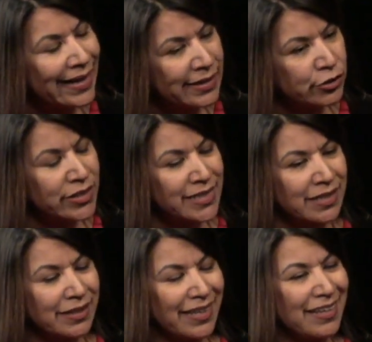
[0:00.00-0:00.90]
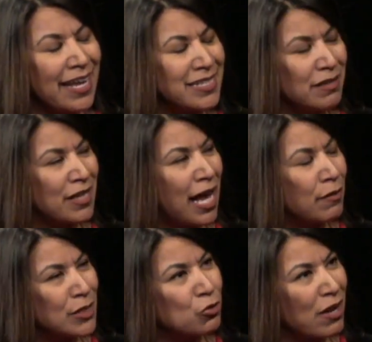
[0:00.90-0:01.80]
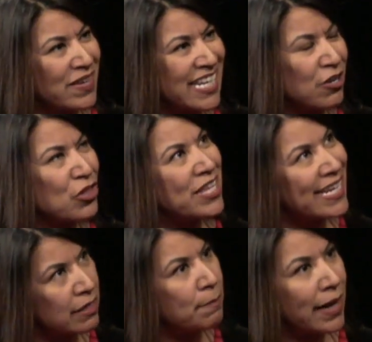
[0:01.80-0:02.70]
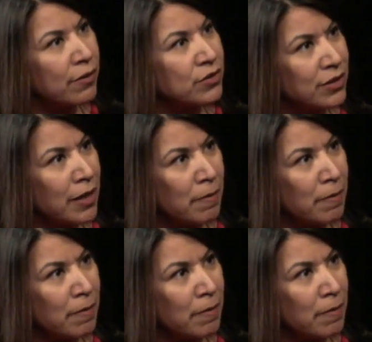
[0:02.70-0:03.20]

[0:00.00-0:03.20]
Interestingly, as I was driving here thinking about